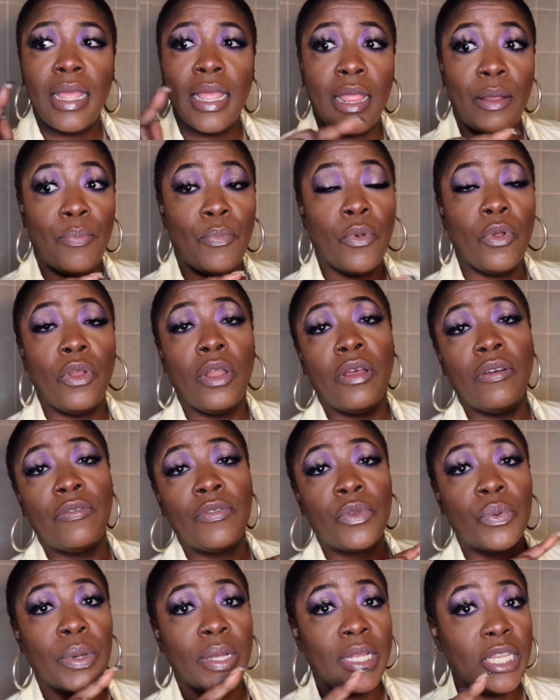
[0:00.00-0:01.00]
April
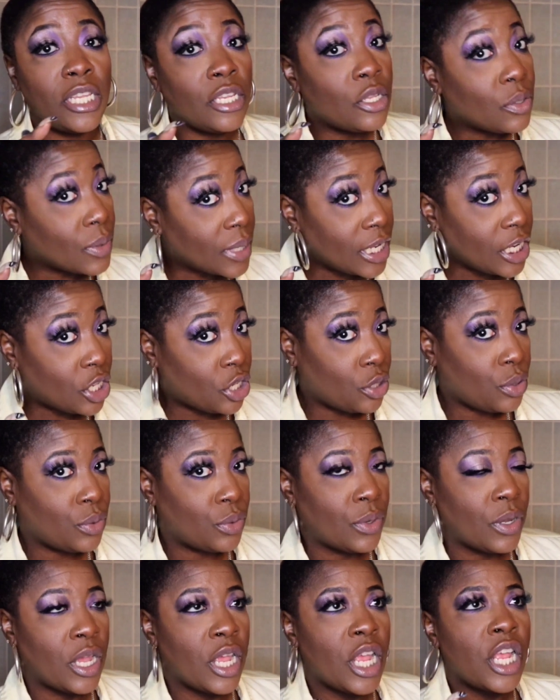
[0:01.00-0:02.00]
of
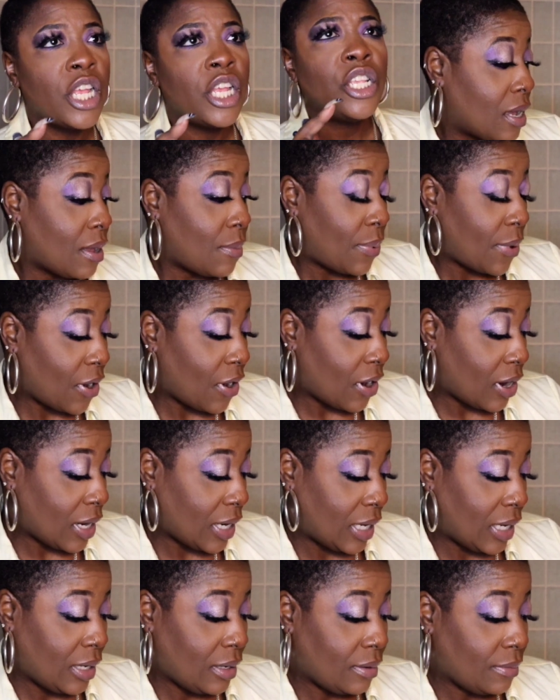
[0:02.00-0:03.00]
2022.
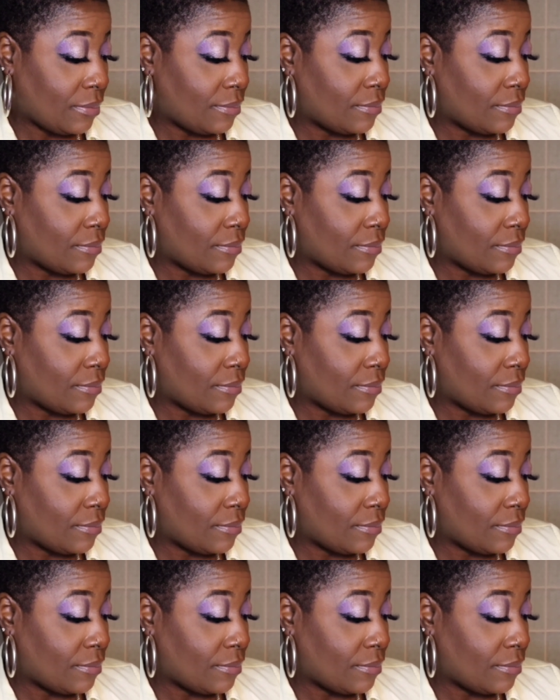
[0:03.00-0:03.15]
Apparently,